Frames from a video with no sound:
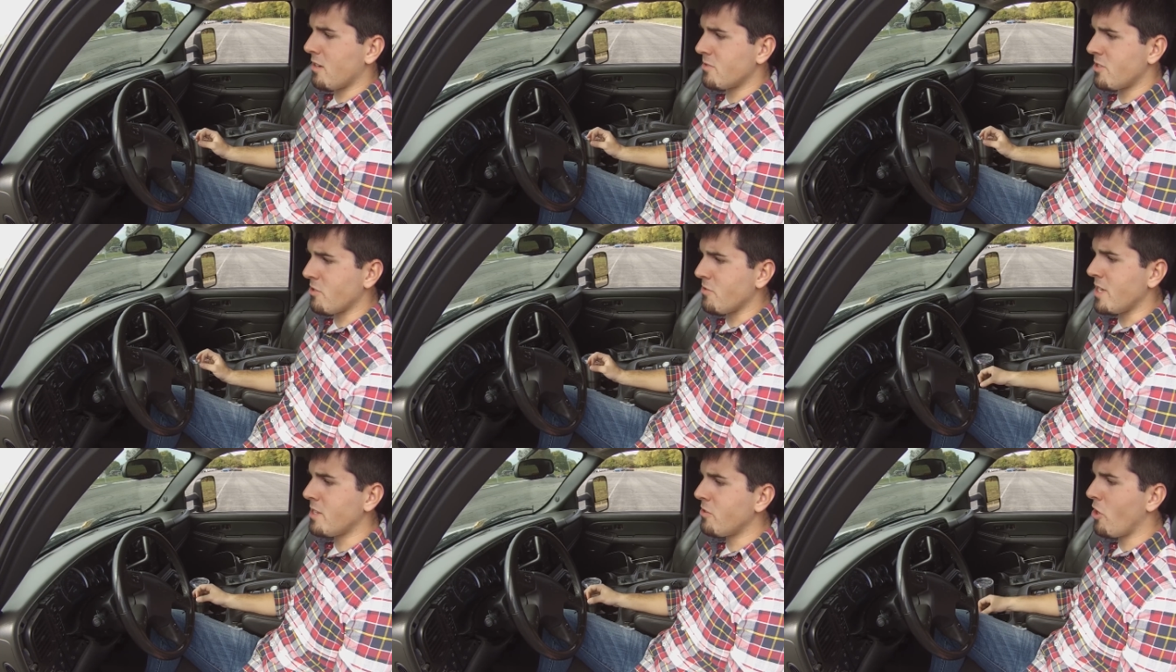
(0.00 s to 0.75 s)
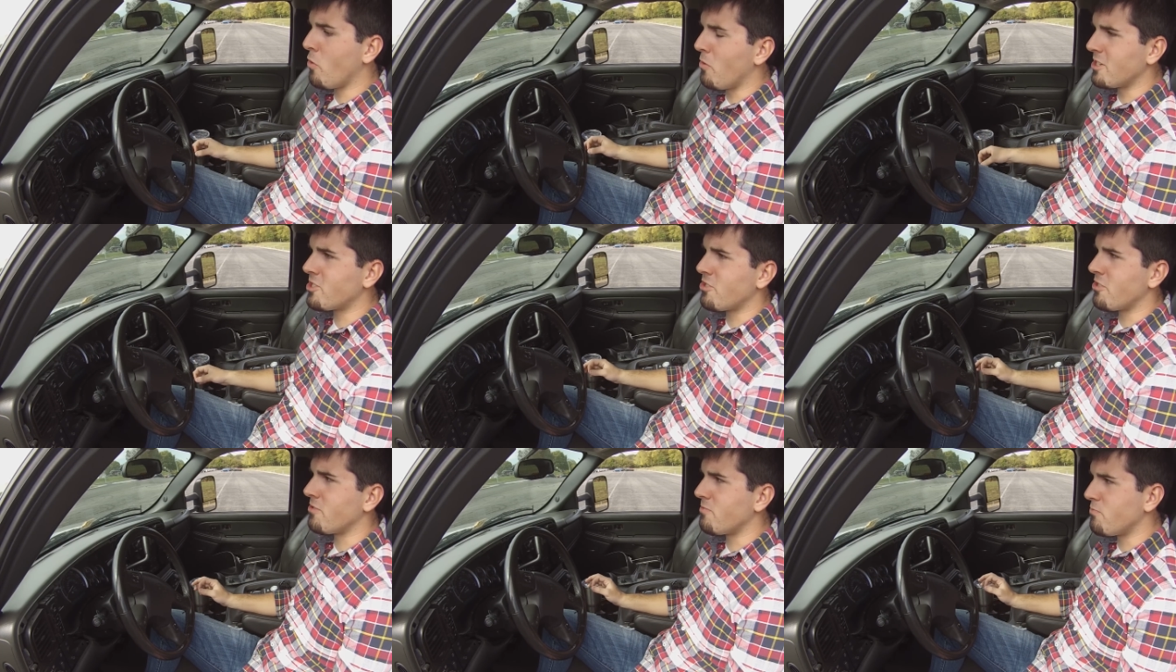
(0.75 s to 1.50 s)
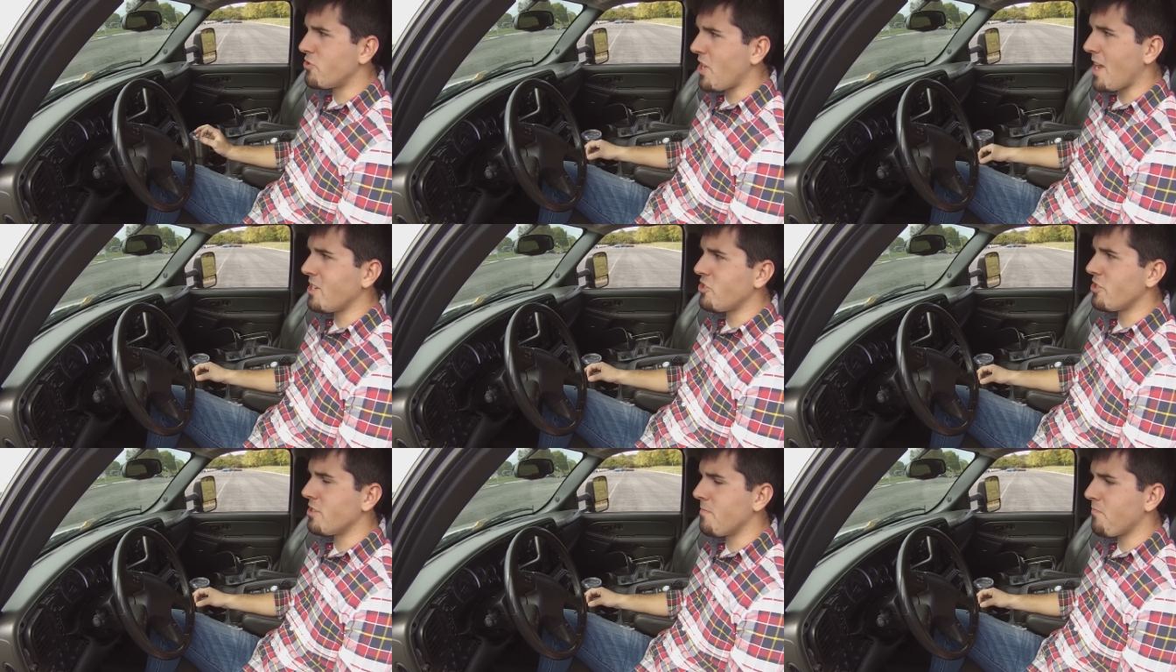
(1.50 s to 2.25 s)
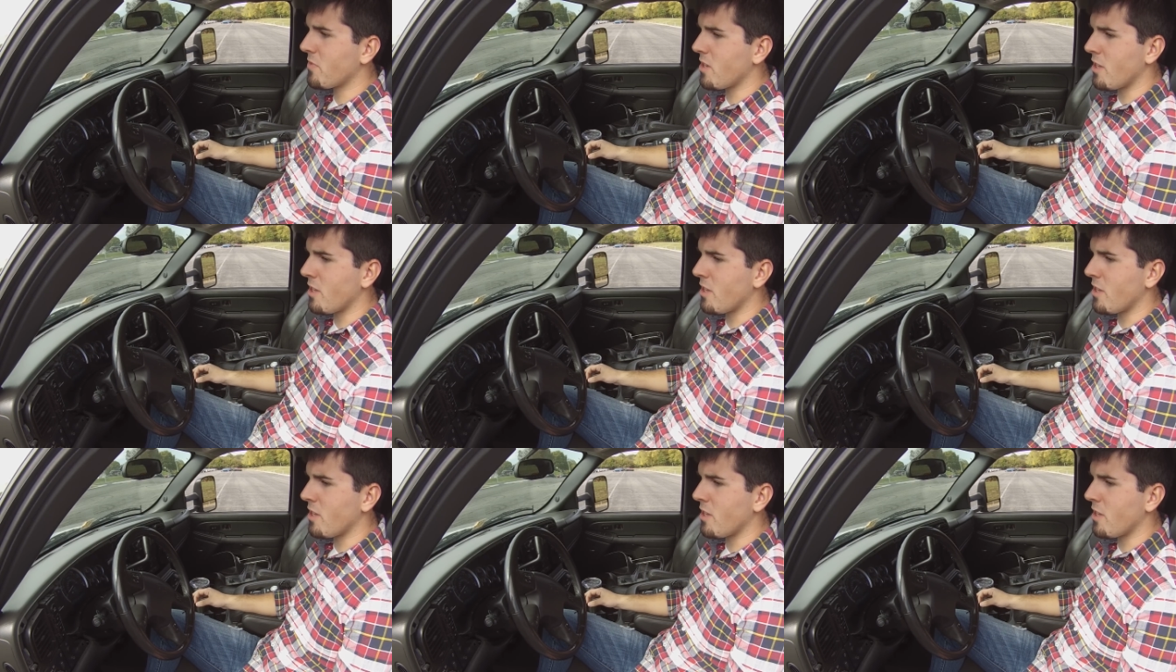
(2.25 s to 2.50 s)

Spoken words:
So you need to know what you're changing